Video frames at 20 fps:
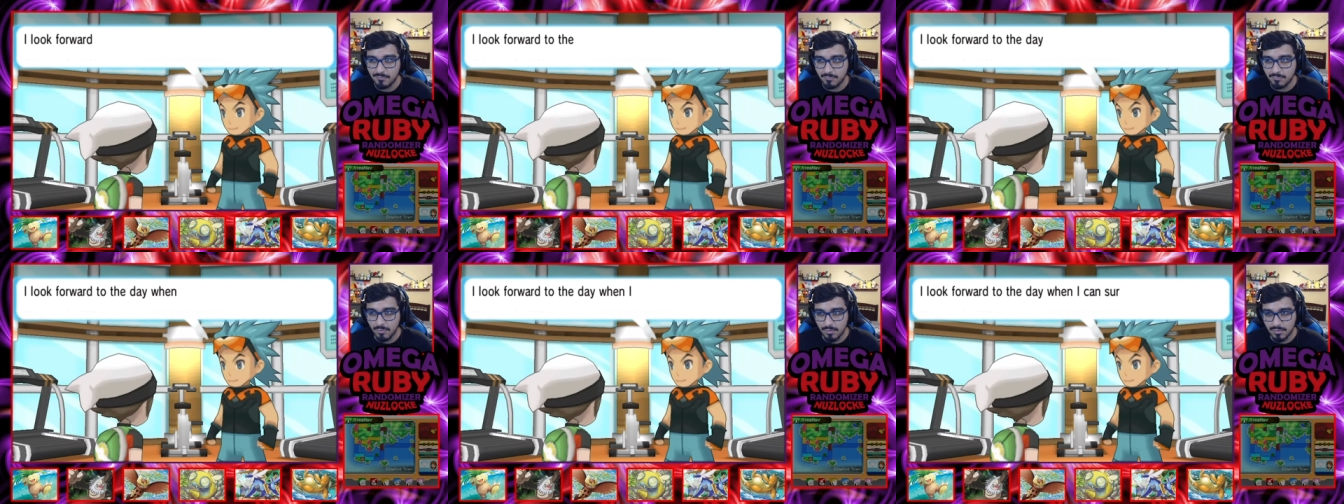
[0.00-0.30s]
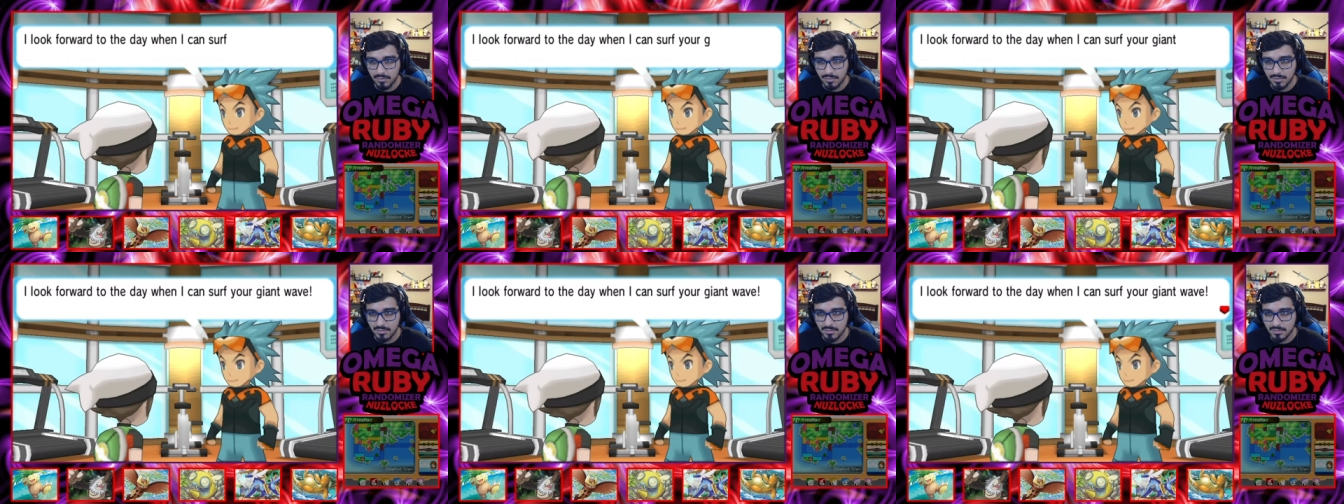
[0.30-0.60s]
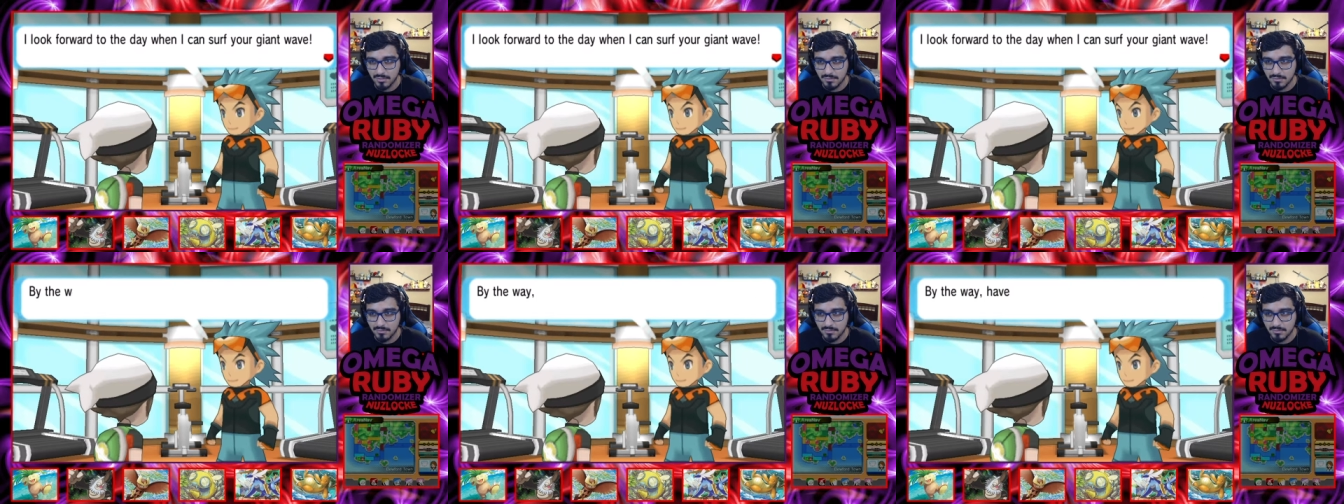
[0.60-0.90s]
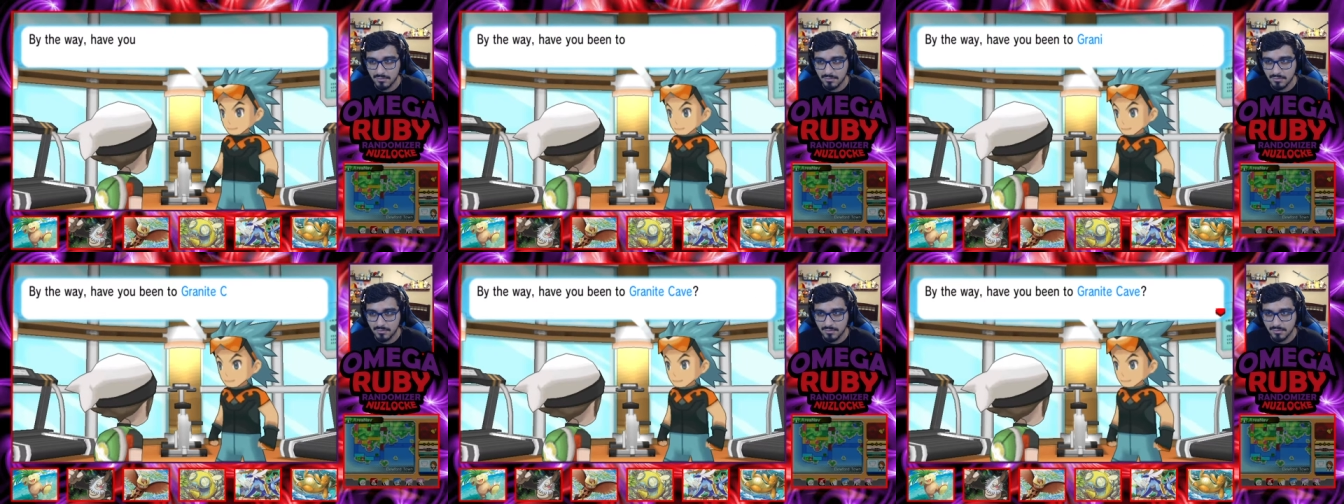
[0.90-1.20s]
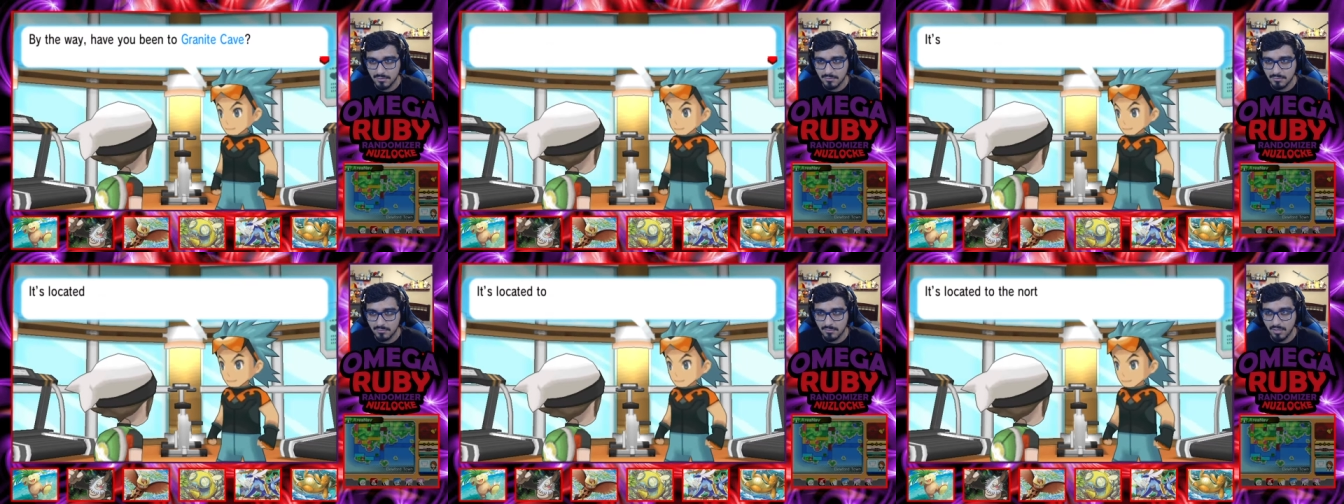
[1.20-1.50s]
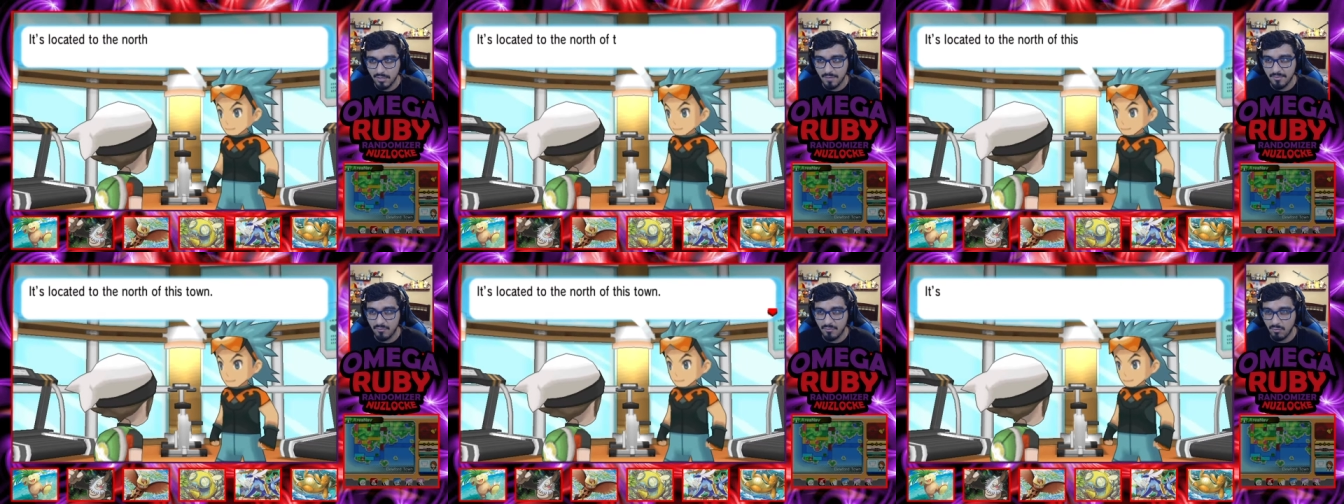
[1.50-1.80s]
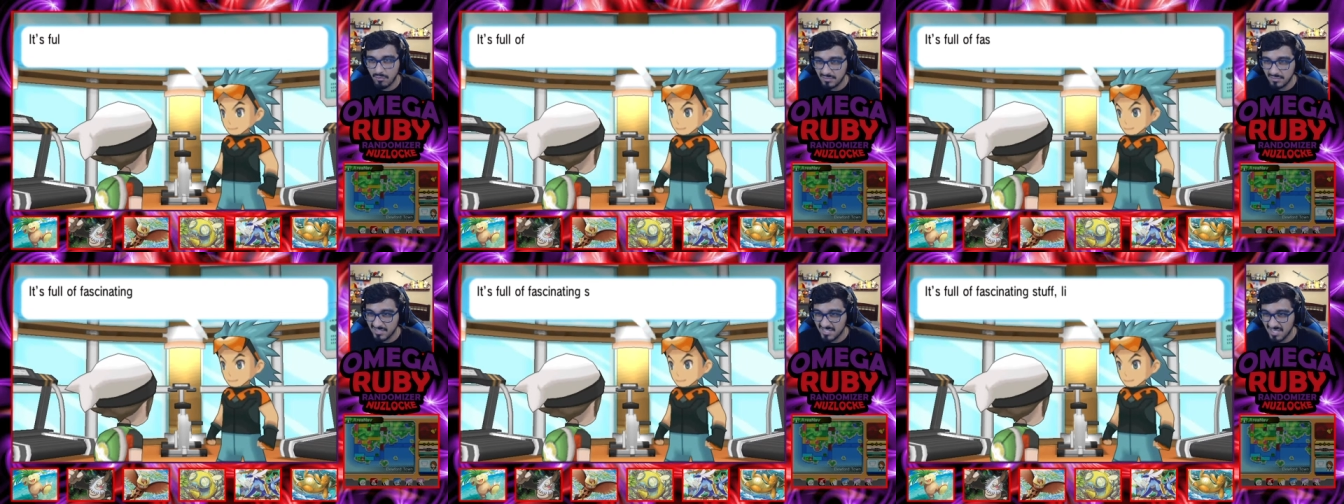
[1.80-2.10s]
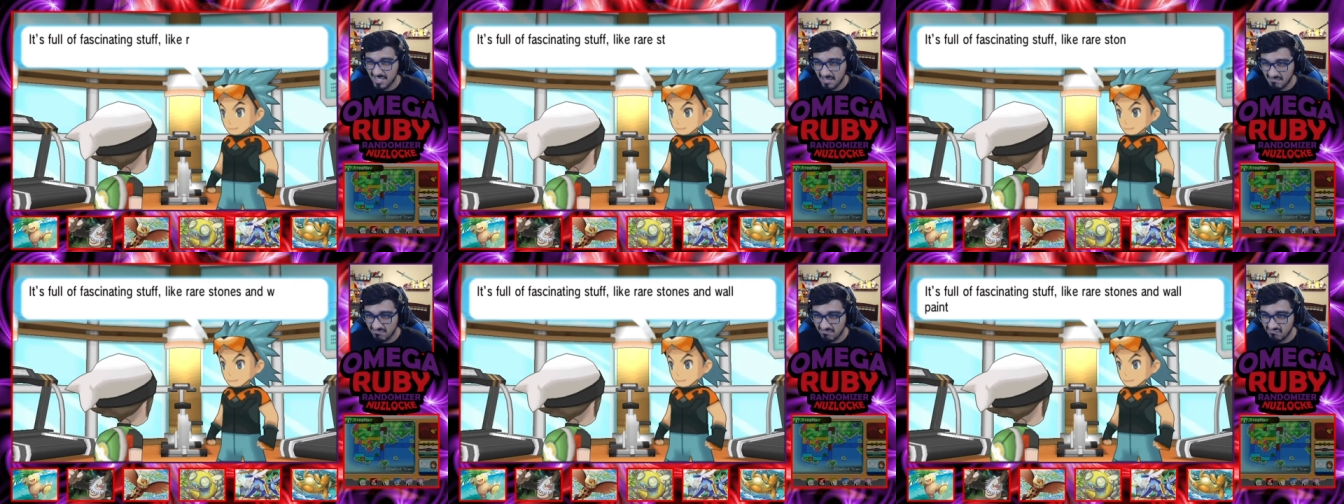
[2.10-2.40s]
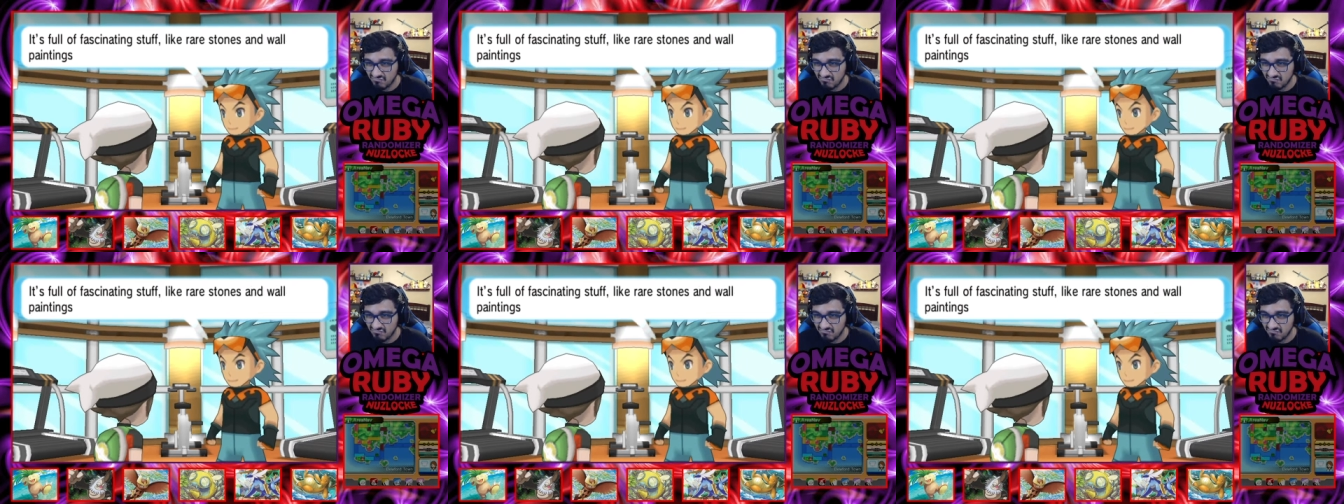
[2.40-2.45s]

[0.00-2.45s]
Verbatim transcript: Brawler. You gave me the wrong TM.